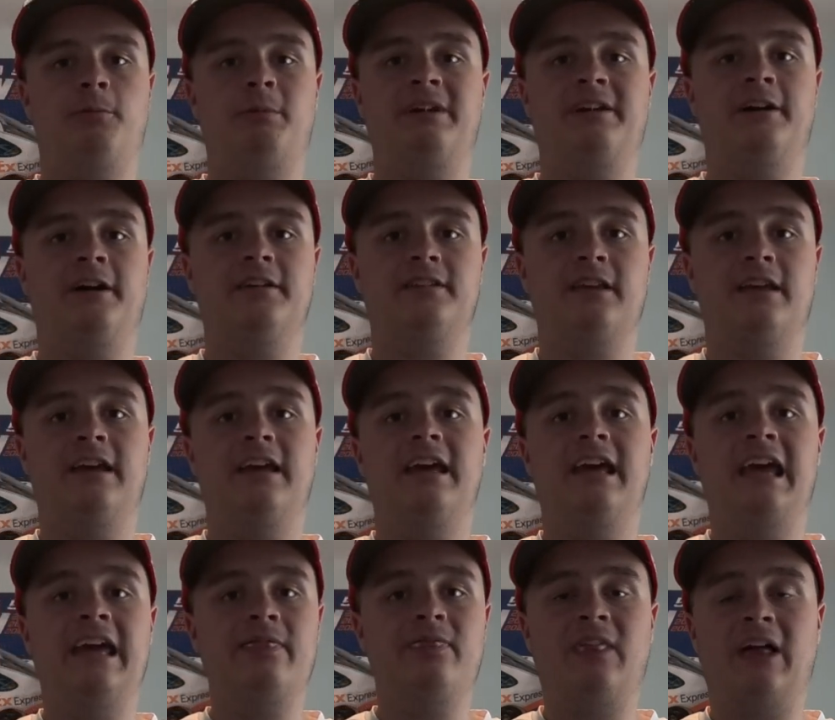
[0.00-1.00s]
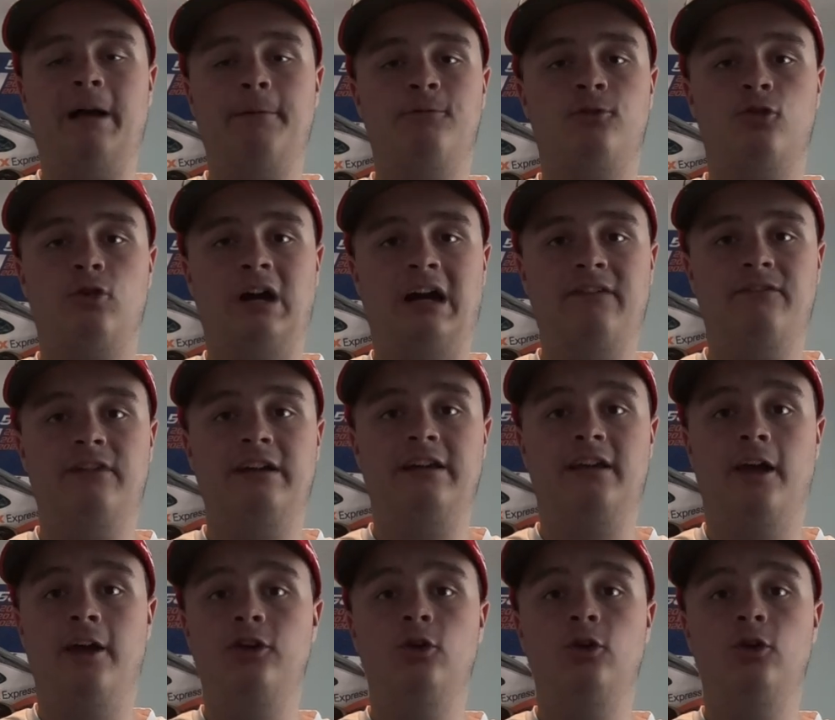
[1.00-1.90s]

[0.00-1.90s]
because in lap traffic,